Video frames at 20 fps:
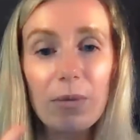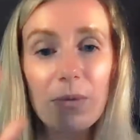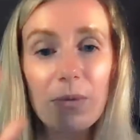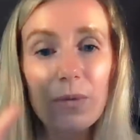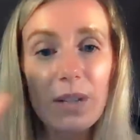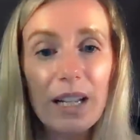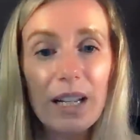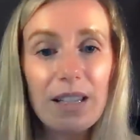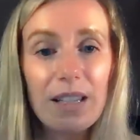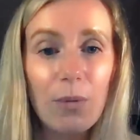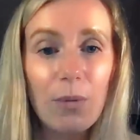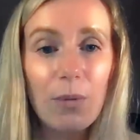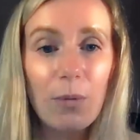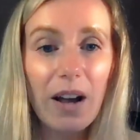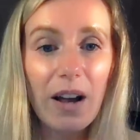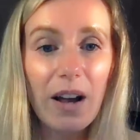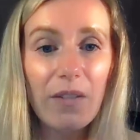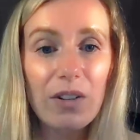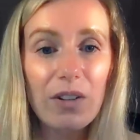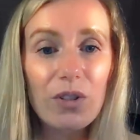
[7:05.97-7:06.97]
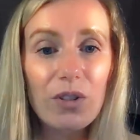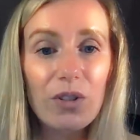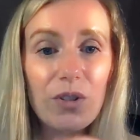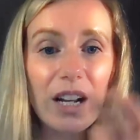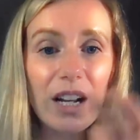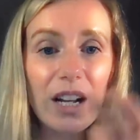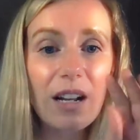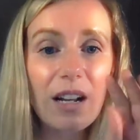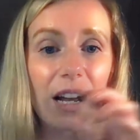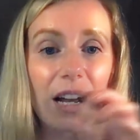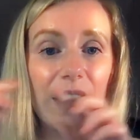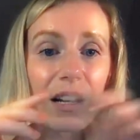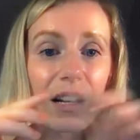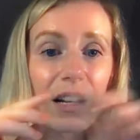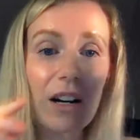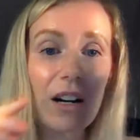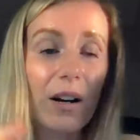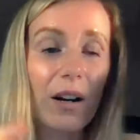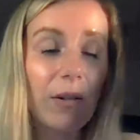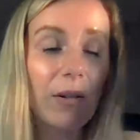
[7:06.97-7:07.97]
Let's say we have a string, and then
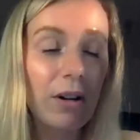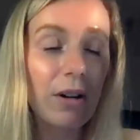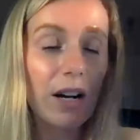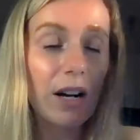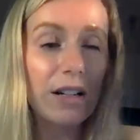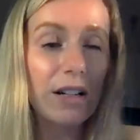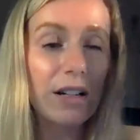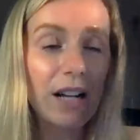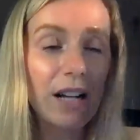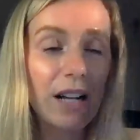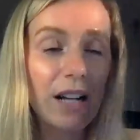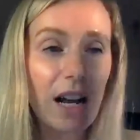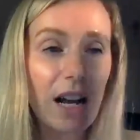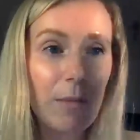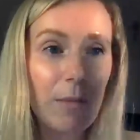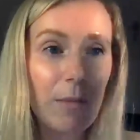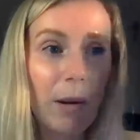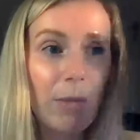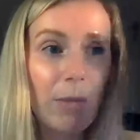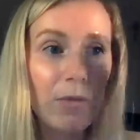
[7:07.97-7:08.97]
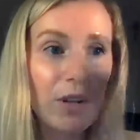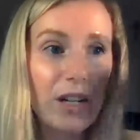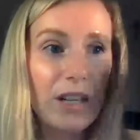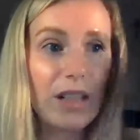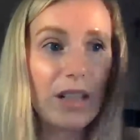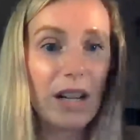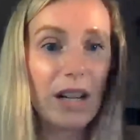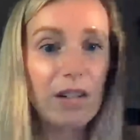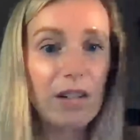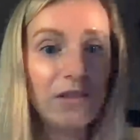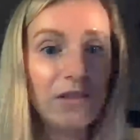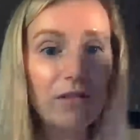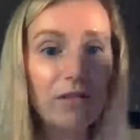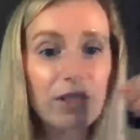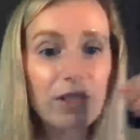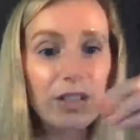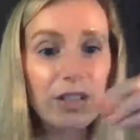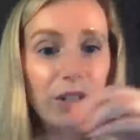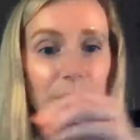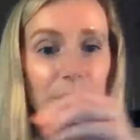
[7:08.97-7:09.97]
our stack memory then
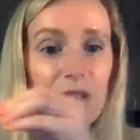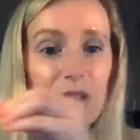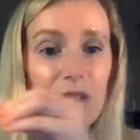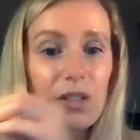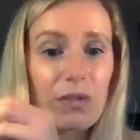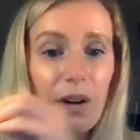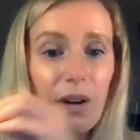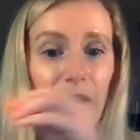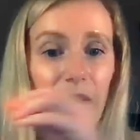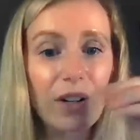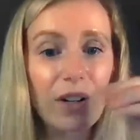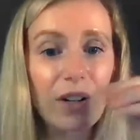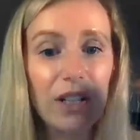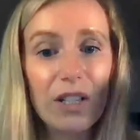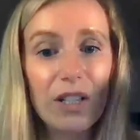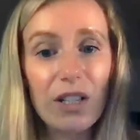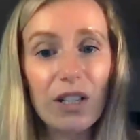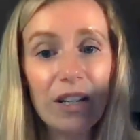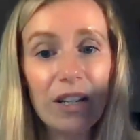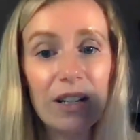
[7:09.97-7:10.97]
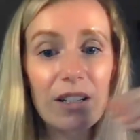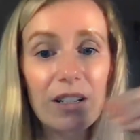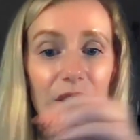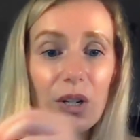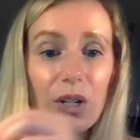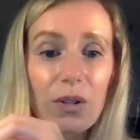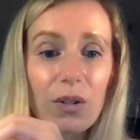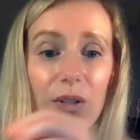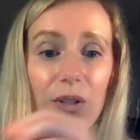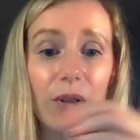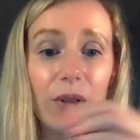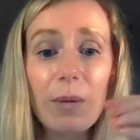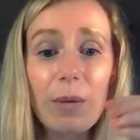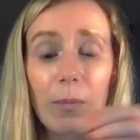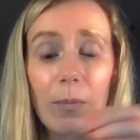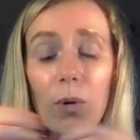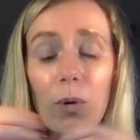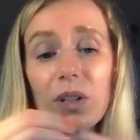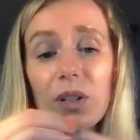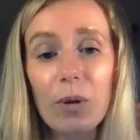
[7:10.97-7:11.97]
uses a reference to, so they
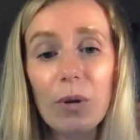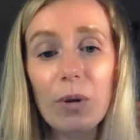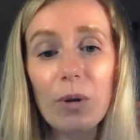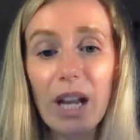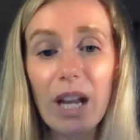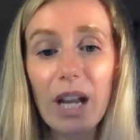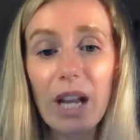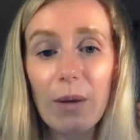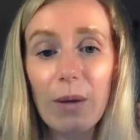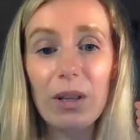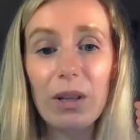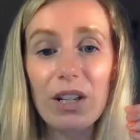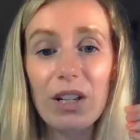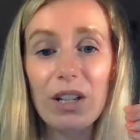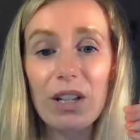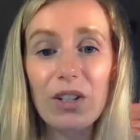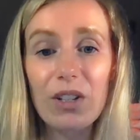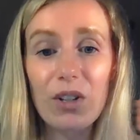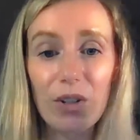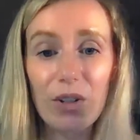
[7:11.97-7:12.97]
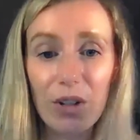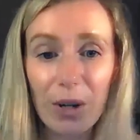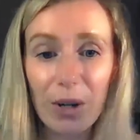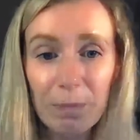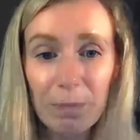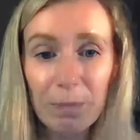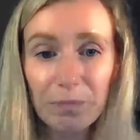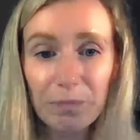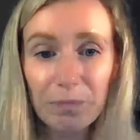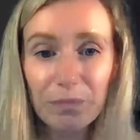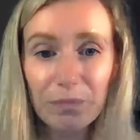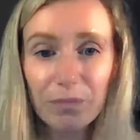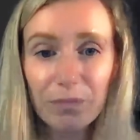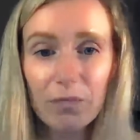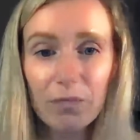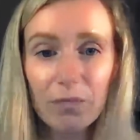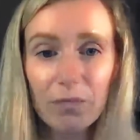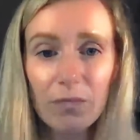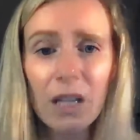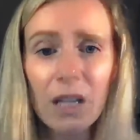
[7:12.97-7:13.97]
both communicate with each other.
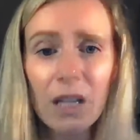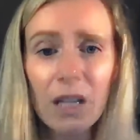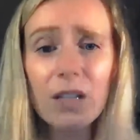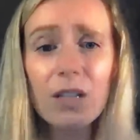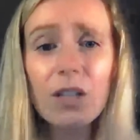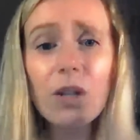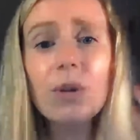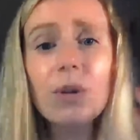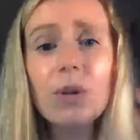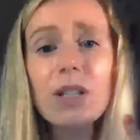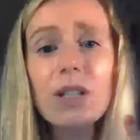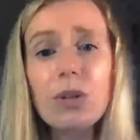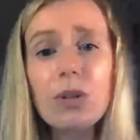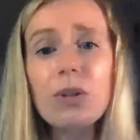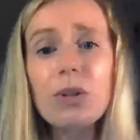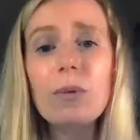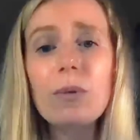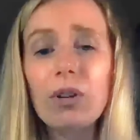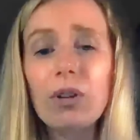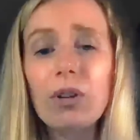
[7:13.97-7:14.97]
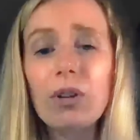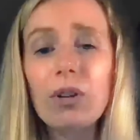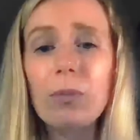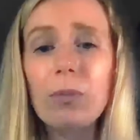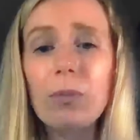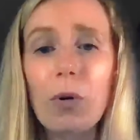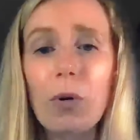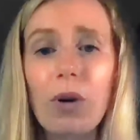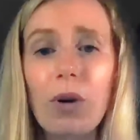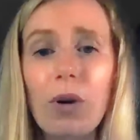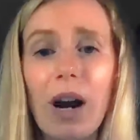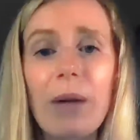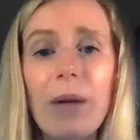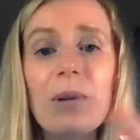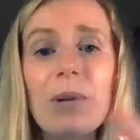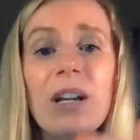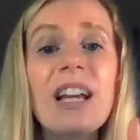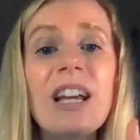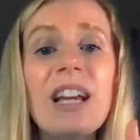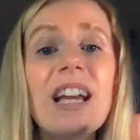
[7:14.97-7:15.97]
So as soon as we run the
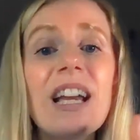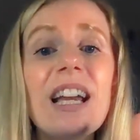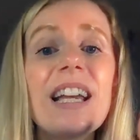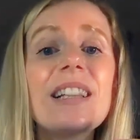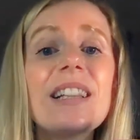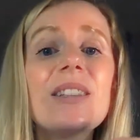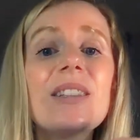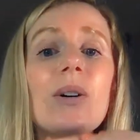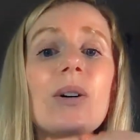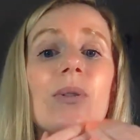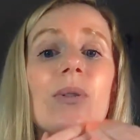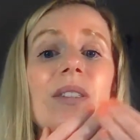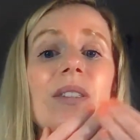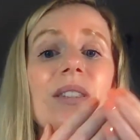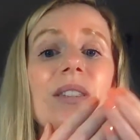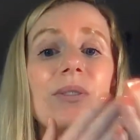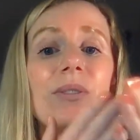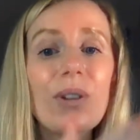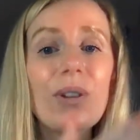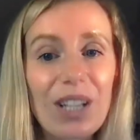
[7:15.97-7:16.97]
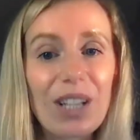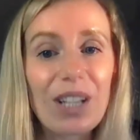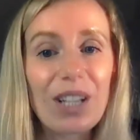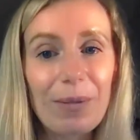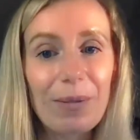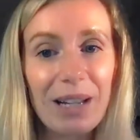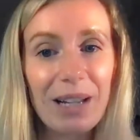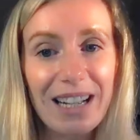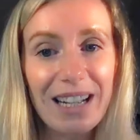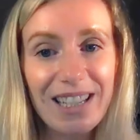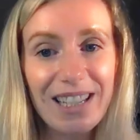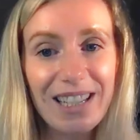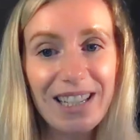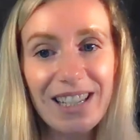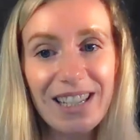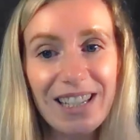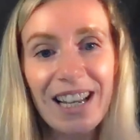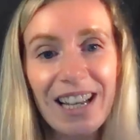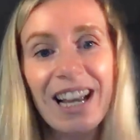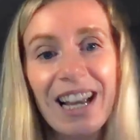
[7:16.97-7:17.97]
program, it loads the runtime
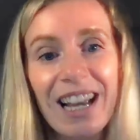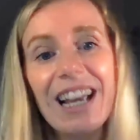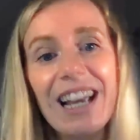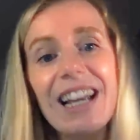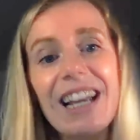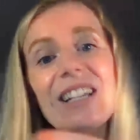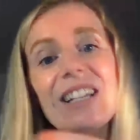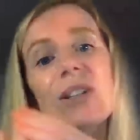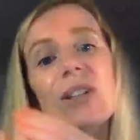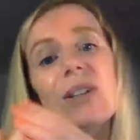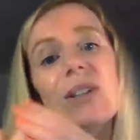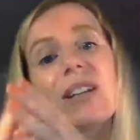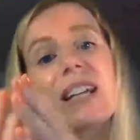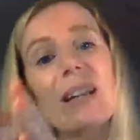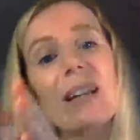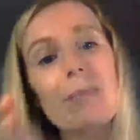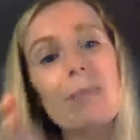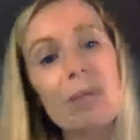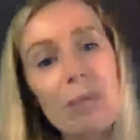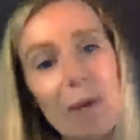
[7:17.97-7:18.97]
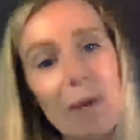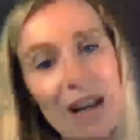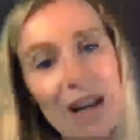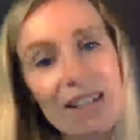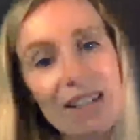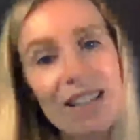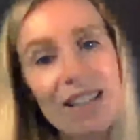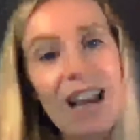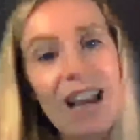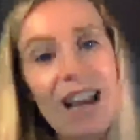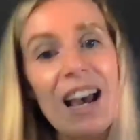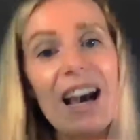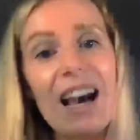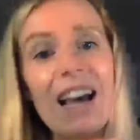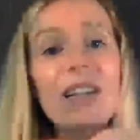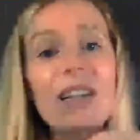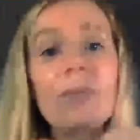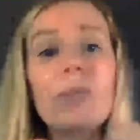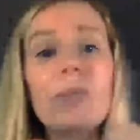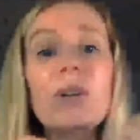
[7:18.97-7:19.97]
classes into the heap space,
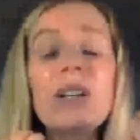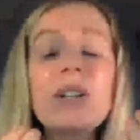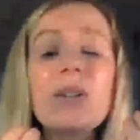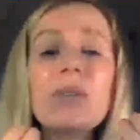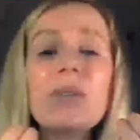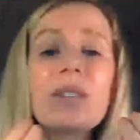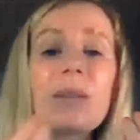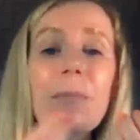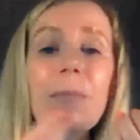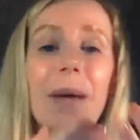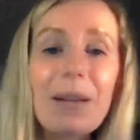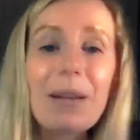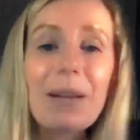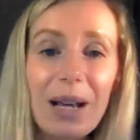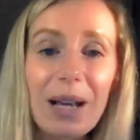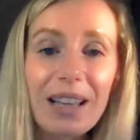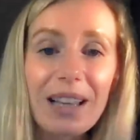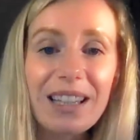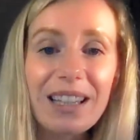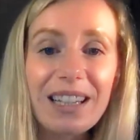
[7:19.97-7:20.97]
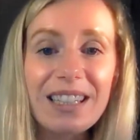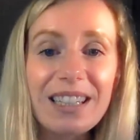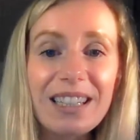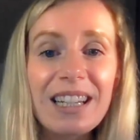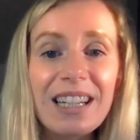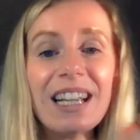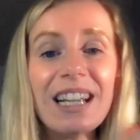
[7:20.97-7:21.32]
and then we use the main method,